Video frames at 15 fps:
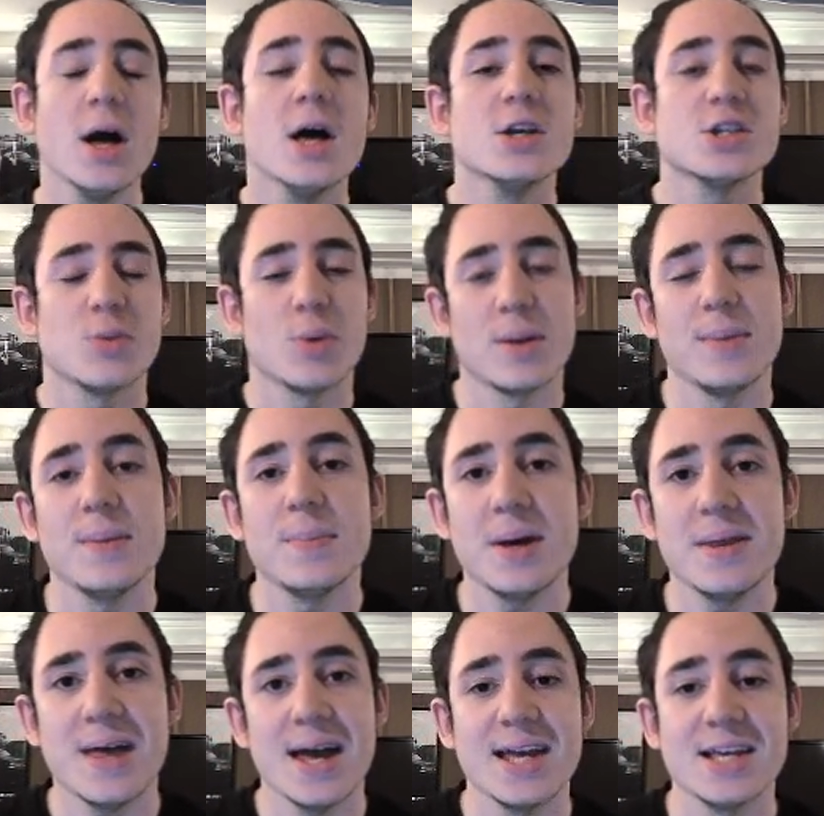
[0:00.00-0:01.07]
So what I mean by
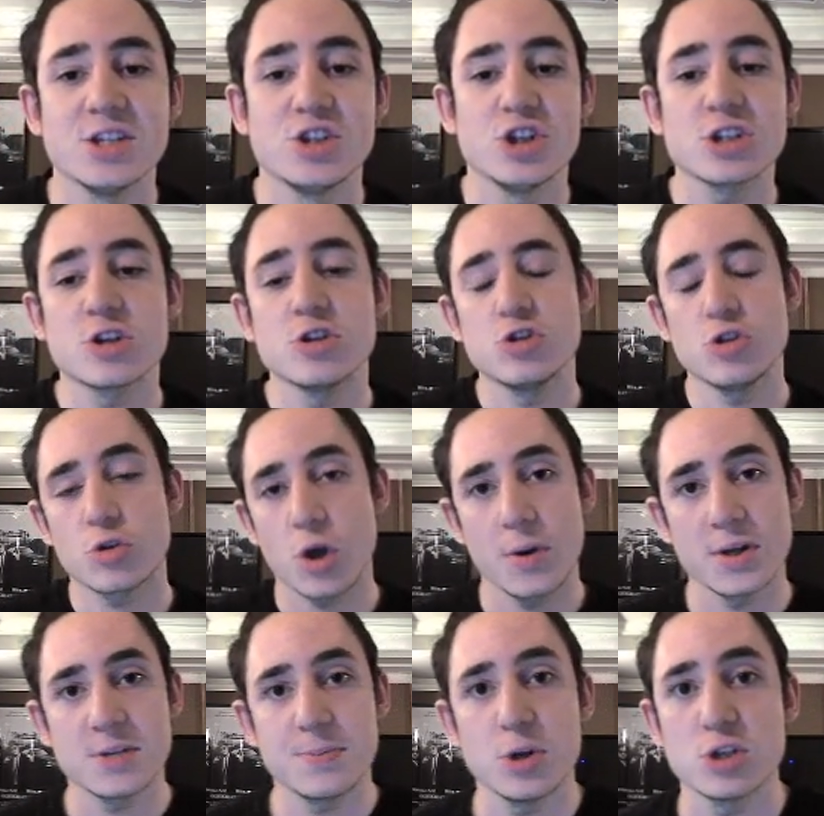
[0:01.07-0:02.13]
that is just because you're going
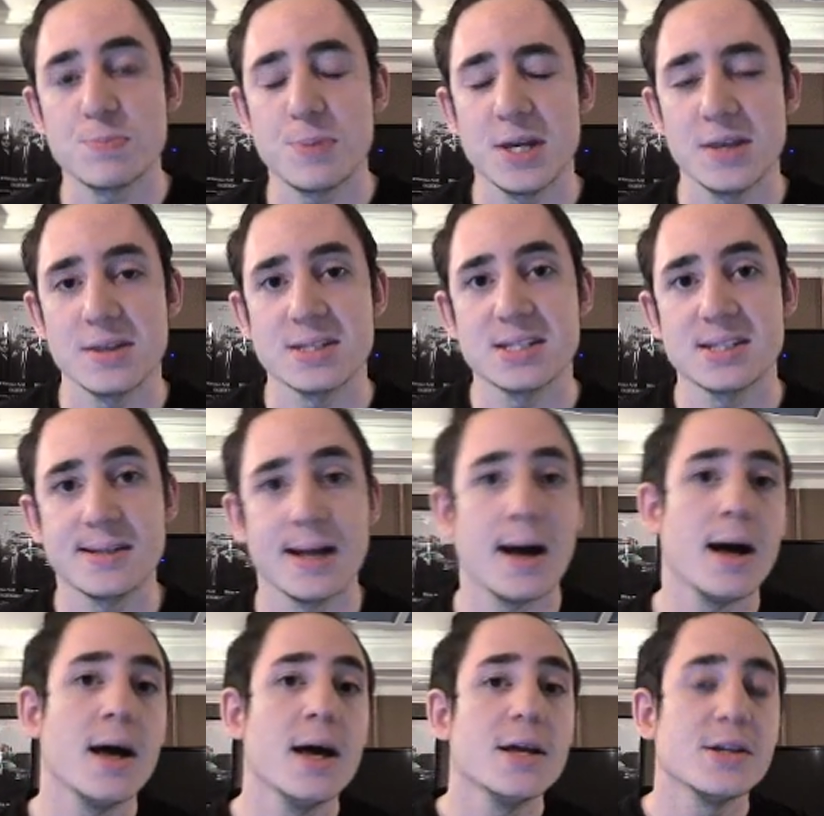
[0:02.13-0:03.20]
to push B at the
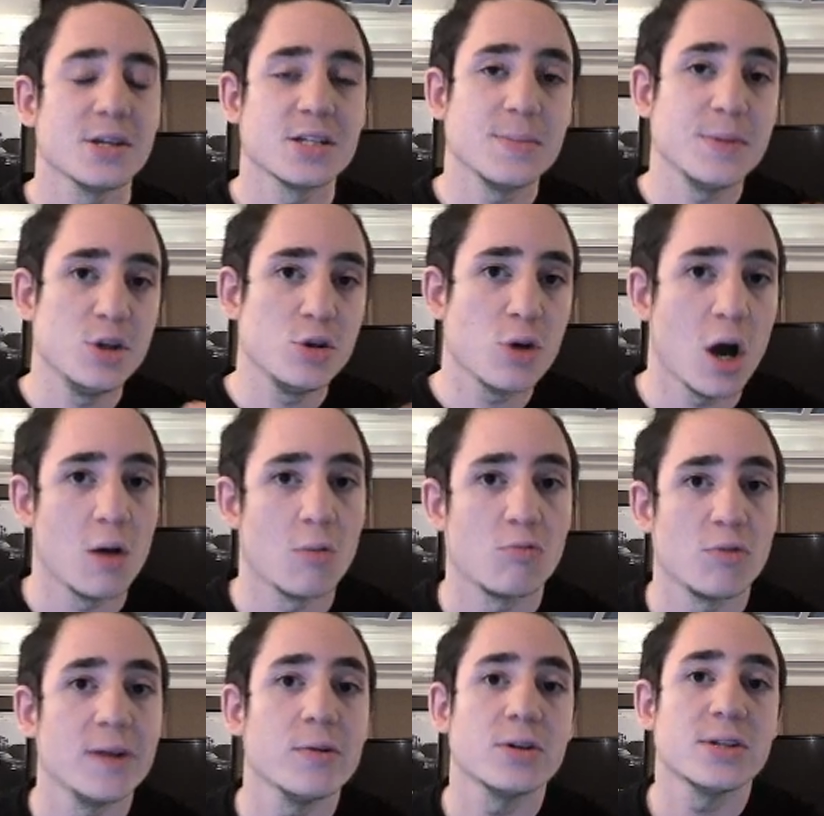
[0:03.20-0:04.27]
start doesn't mean you can't
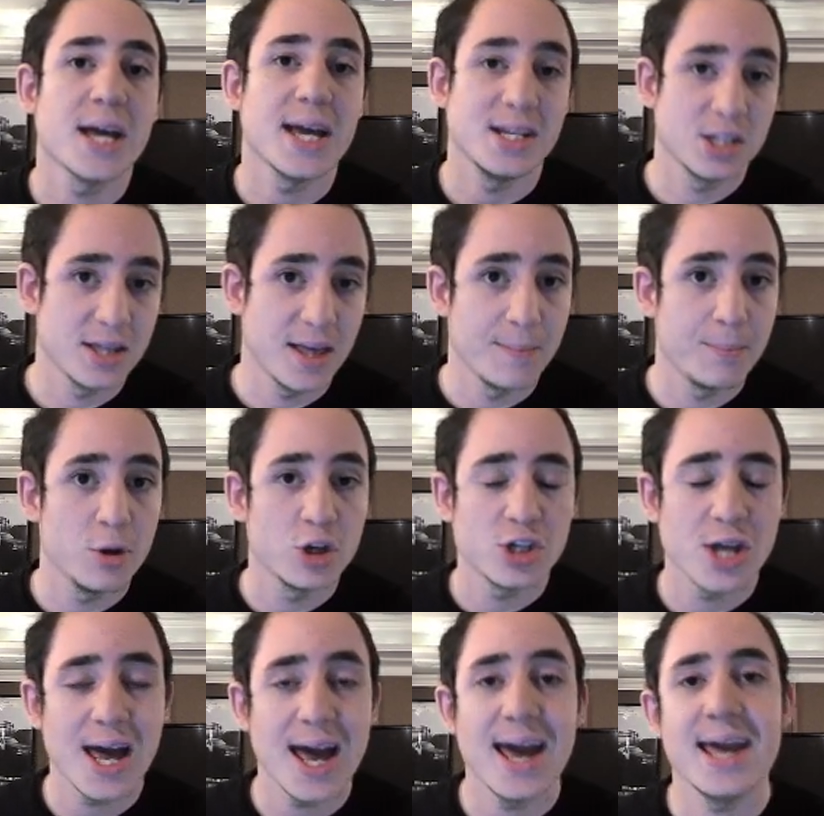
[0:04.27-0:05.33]
re-rotate to then push
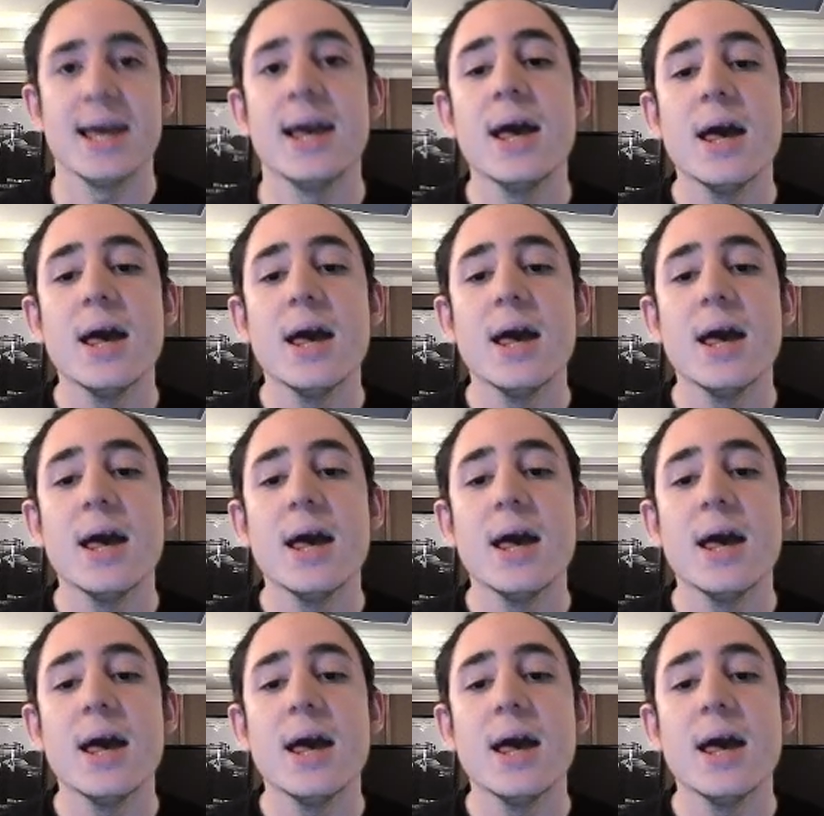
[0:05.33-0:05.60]
A.